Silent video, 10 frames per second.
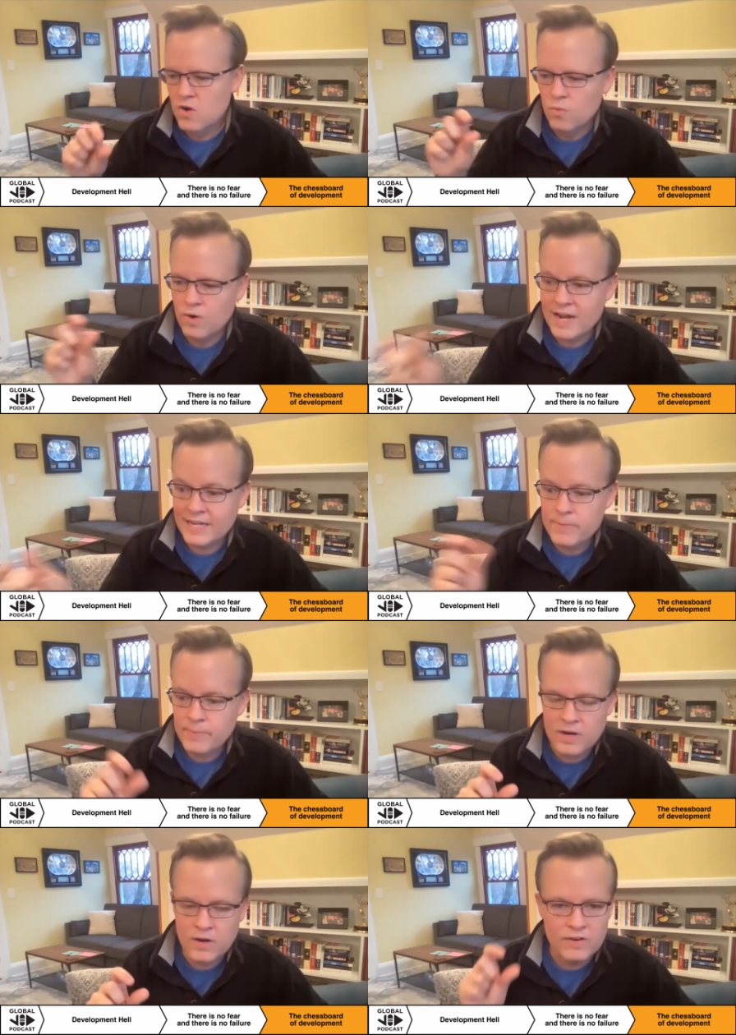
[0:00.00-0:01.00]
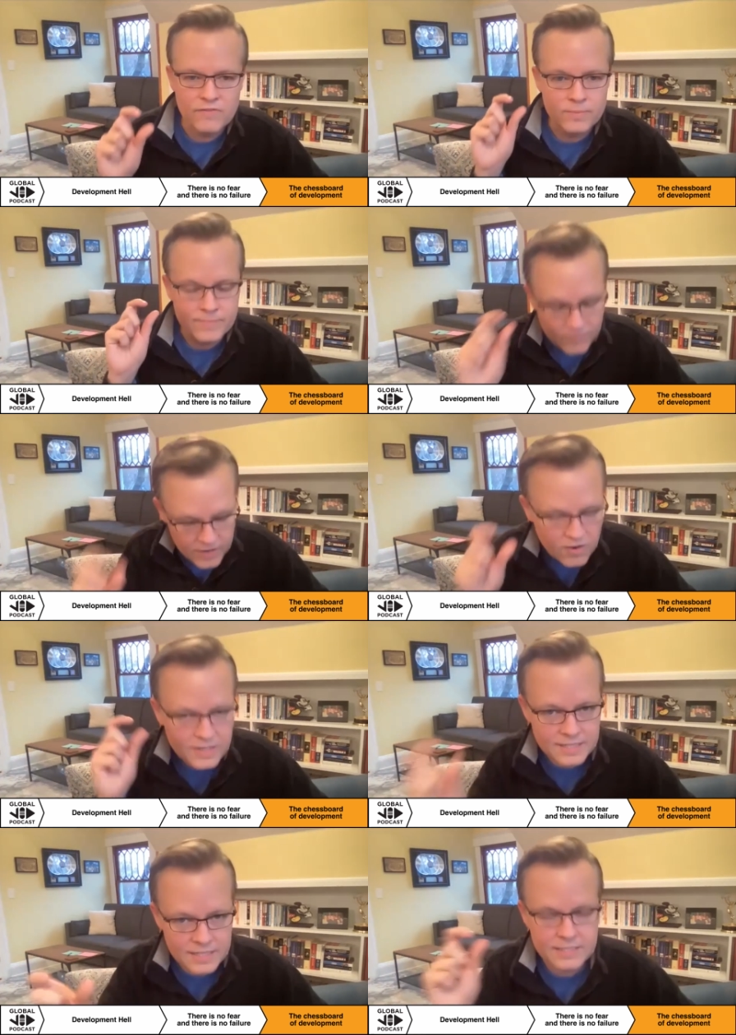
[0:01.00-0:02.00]
What I keep hearing from very
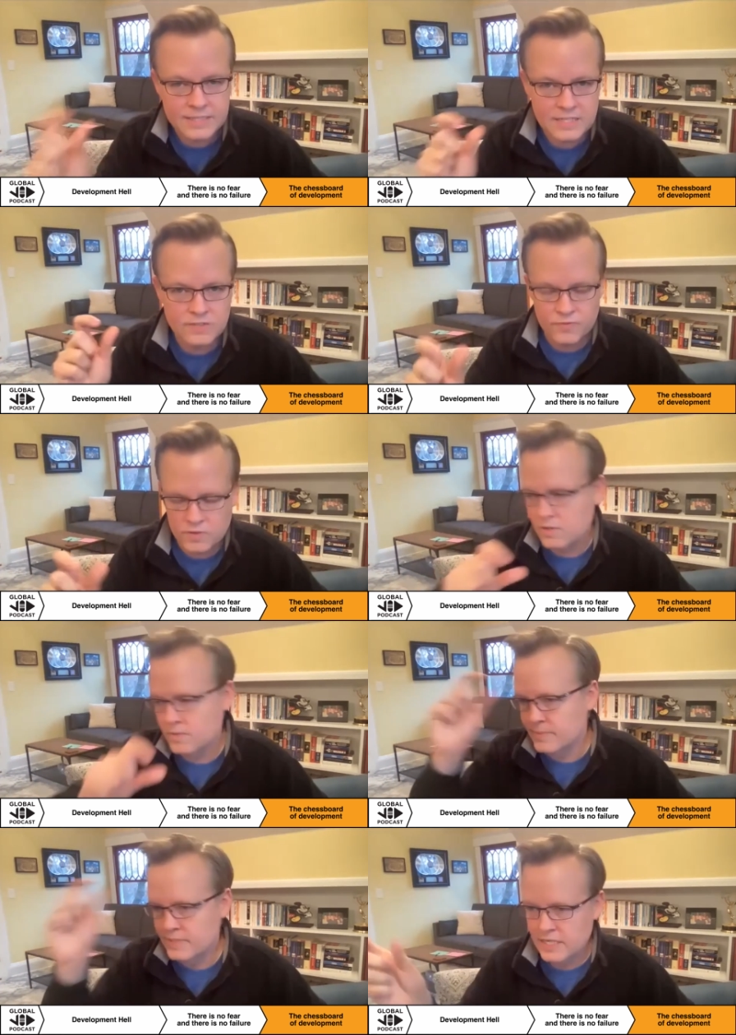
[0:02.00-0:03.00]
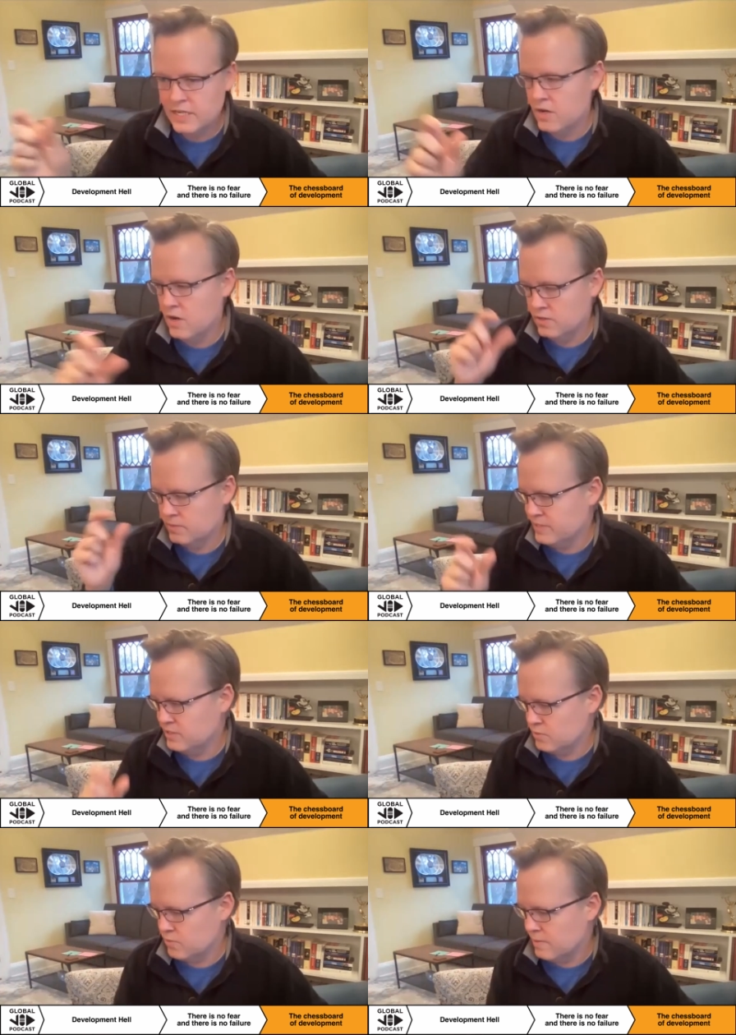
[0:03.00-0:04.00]
successful CEOs,
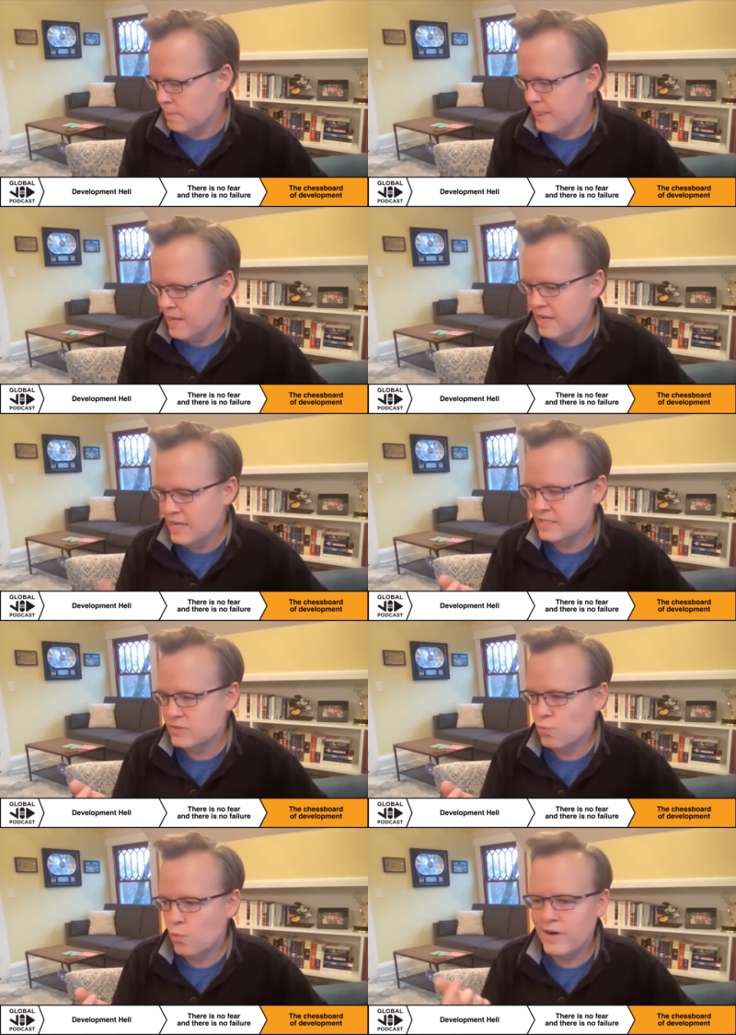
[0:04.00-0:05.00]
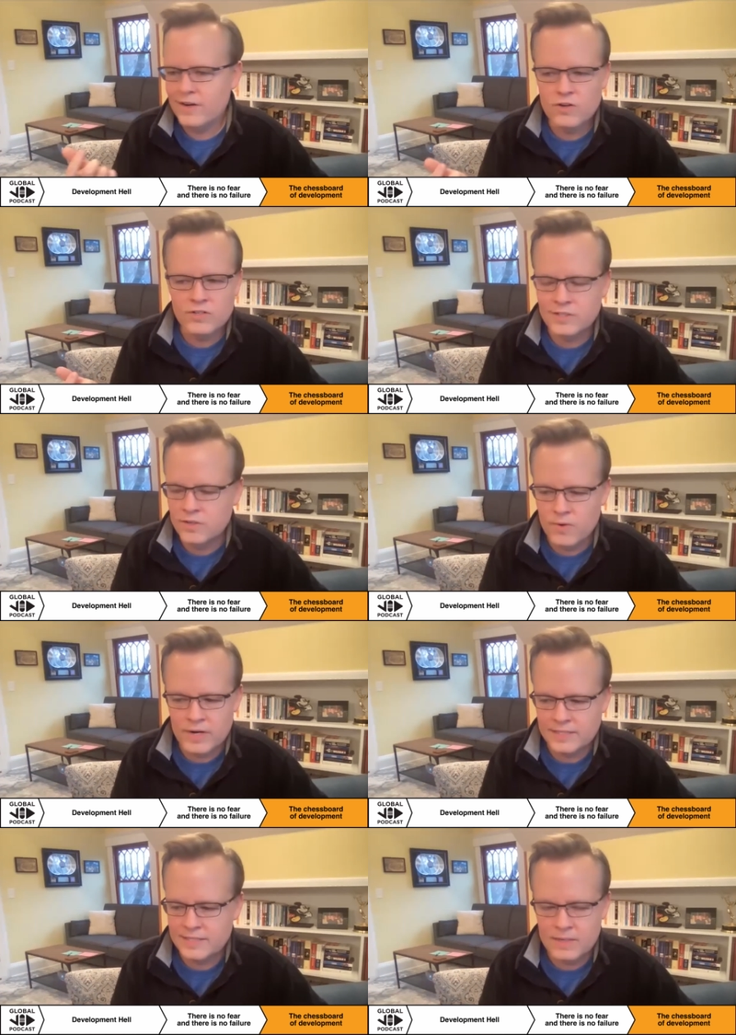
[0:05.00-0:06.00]
business world, is what you're
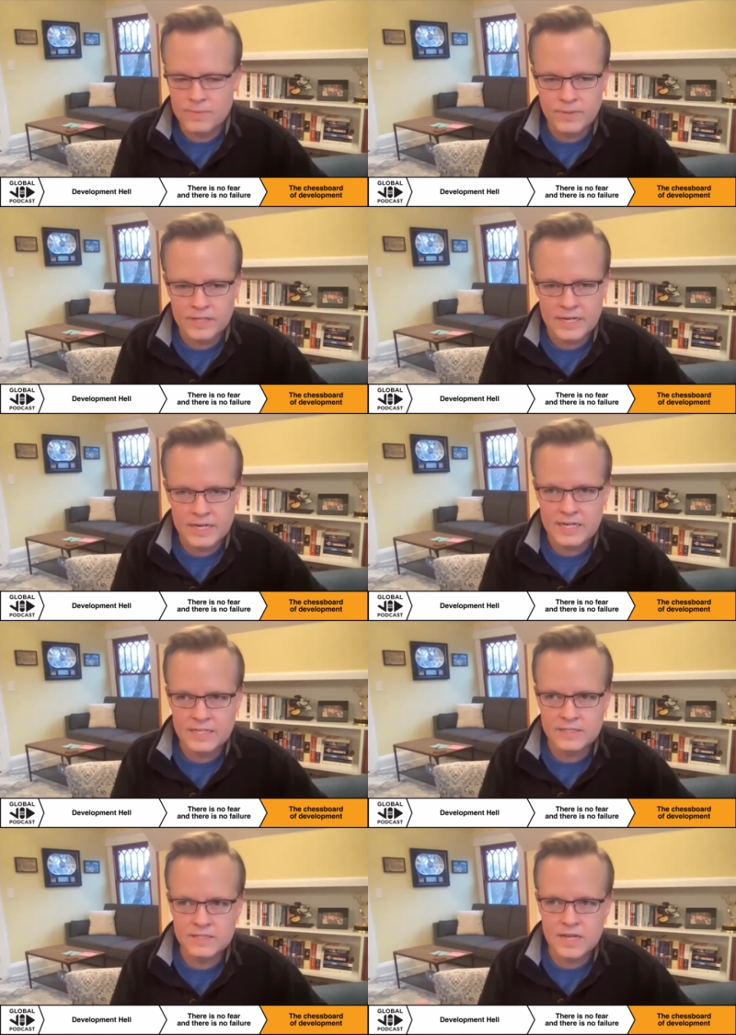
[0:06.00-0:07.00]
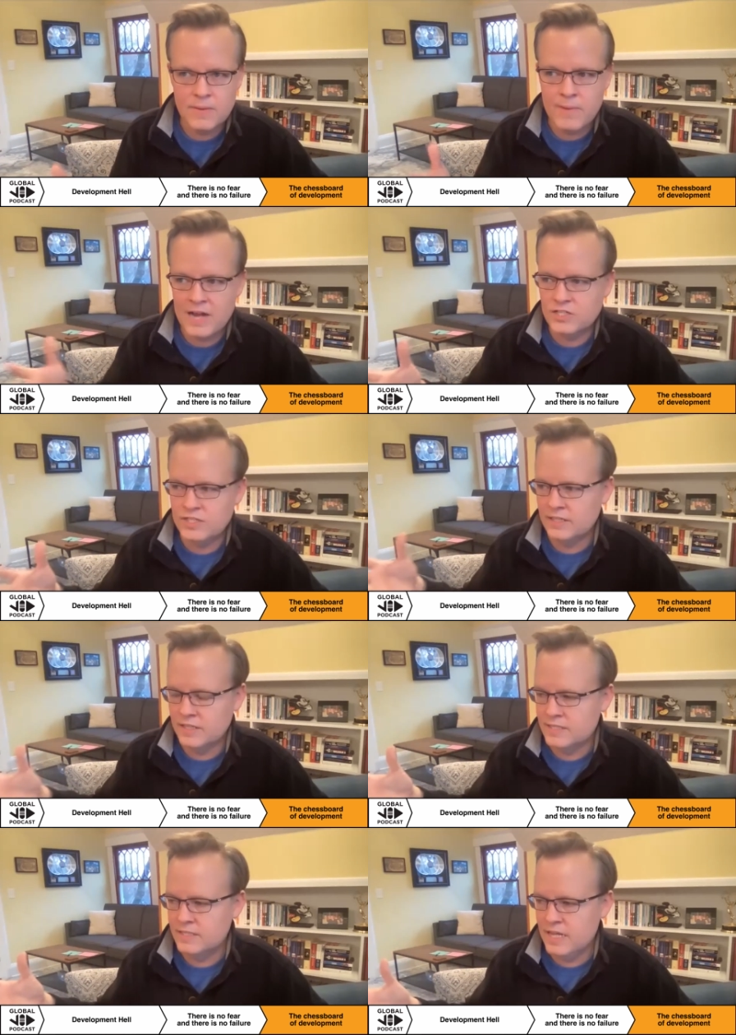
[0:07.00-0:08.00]
doing simply is imagining
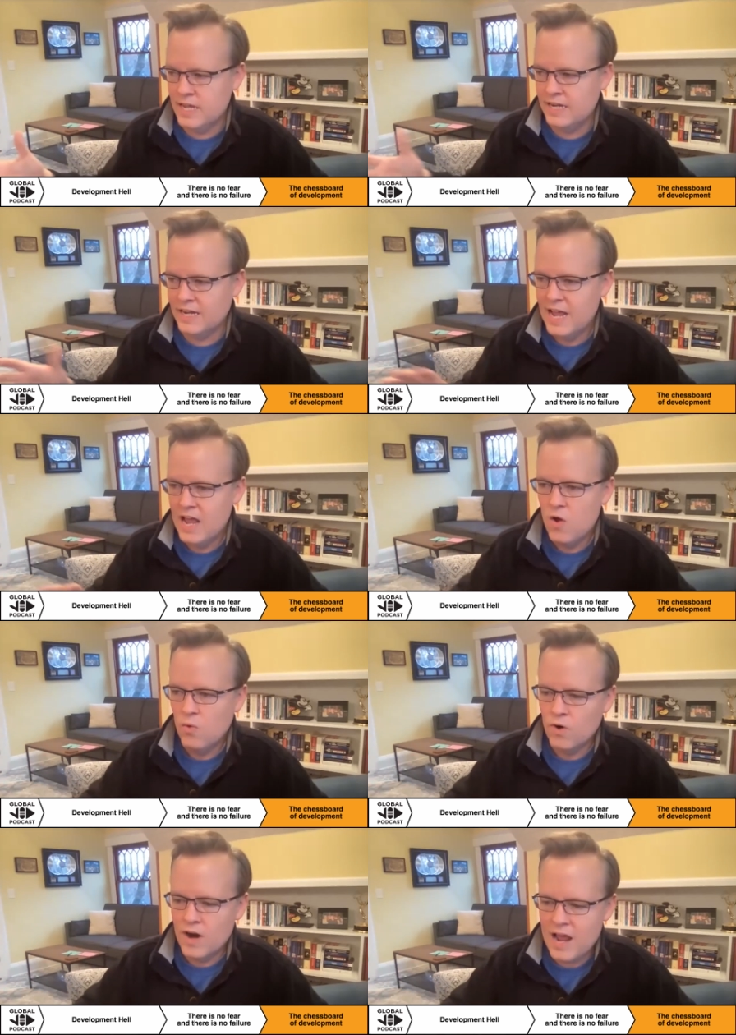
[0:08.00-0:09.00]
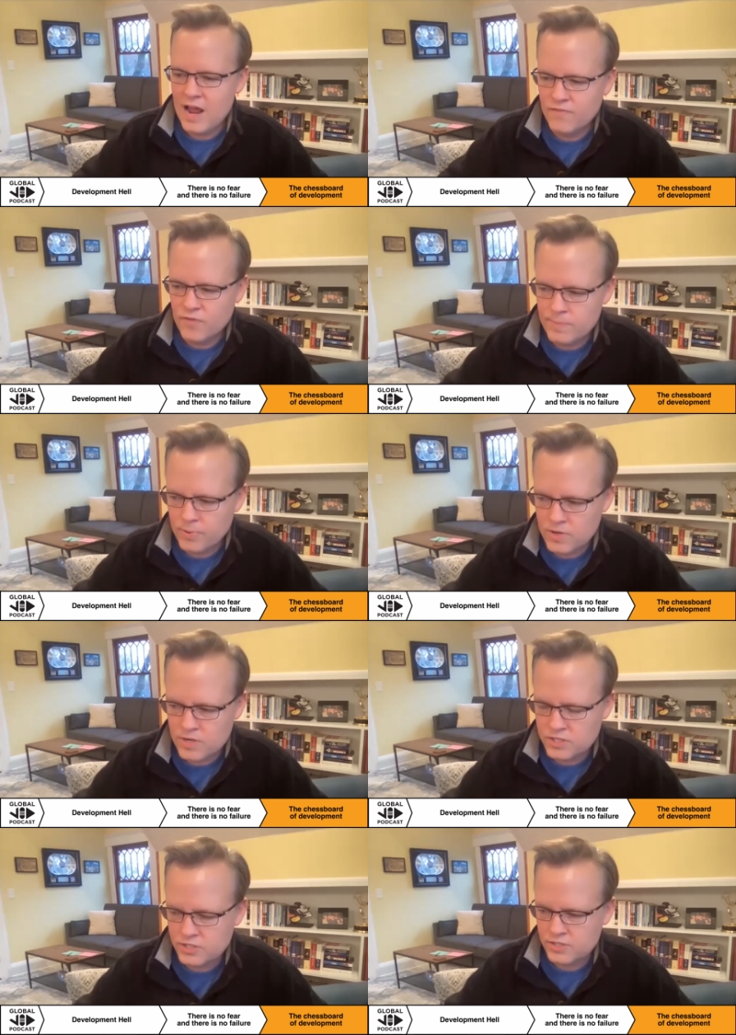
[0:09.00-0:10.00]
this thing where every
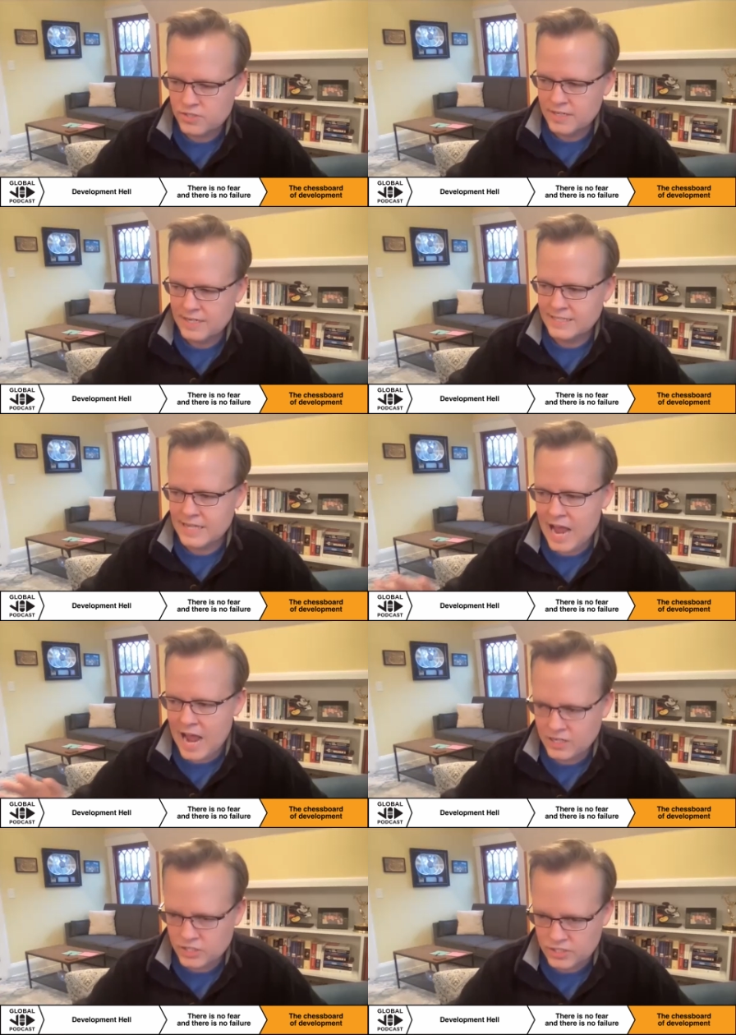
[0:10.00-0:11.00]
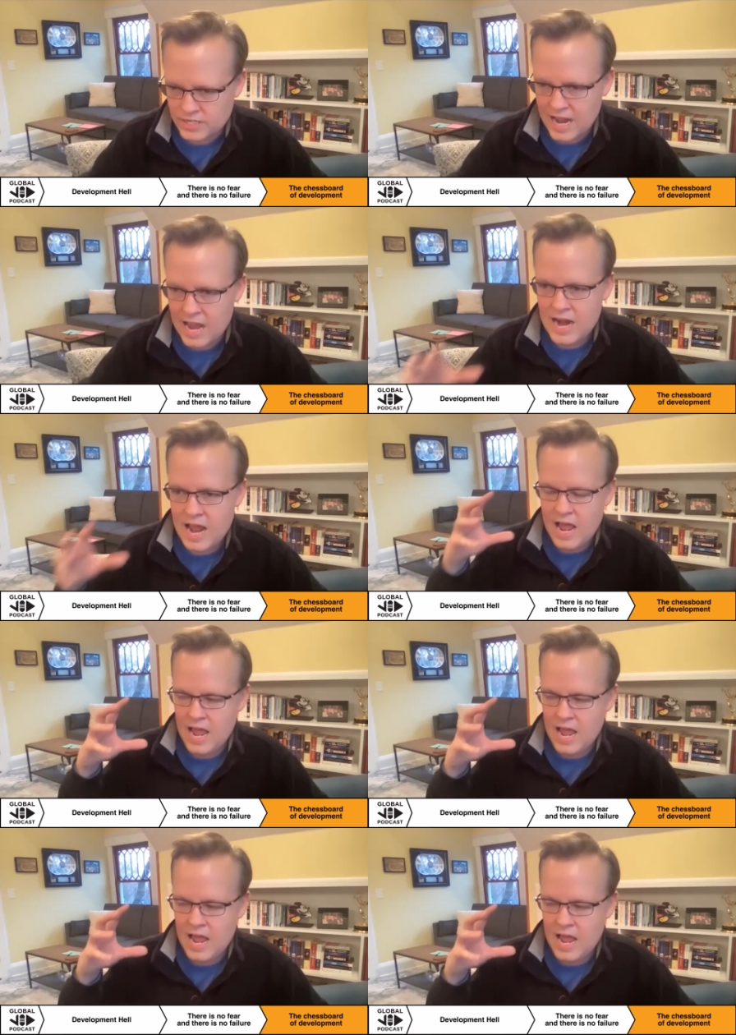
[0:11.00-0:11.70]
push is action. And